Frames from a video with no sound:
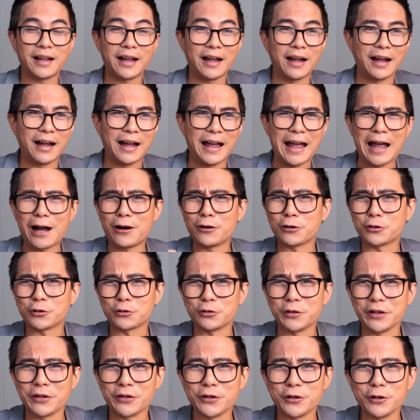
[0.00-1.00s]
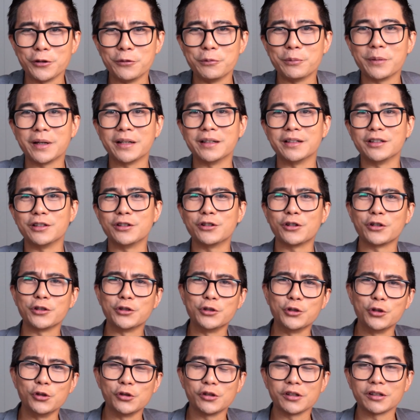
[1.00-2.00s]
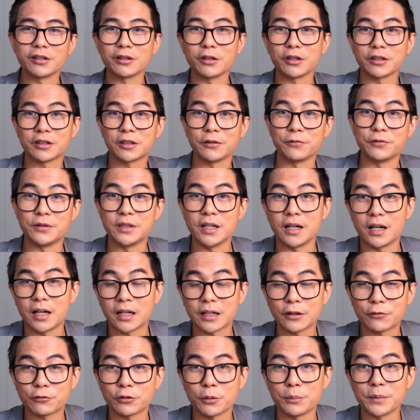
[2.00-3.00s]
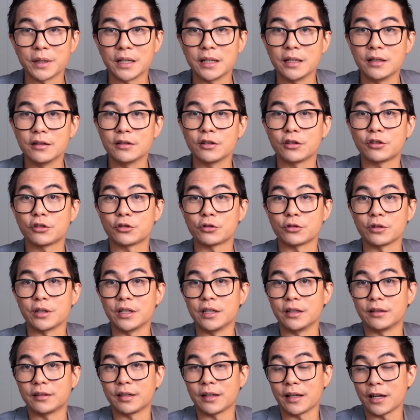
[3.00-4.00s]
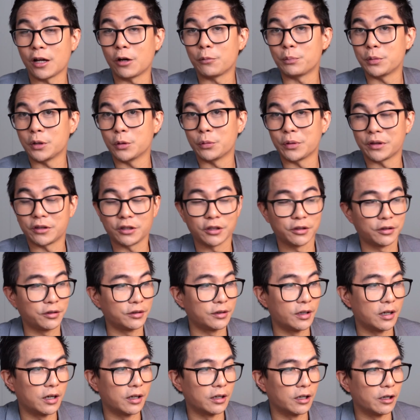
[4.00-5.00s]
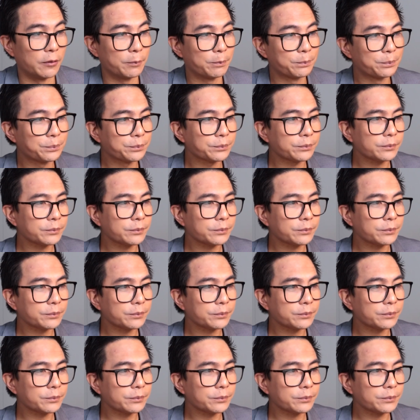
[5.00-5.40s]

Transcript: uh, algorithm and, you know, uses lots of data from the industry to help you with your startup.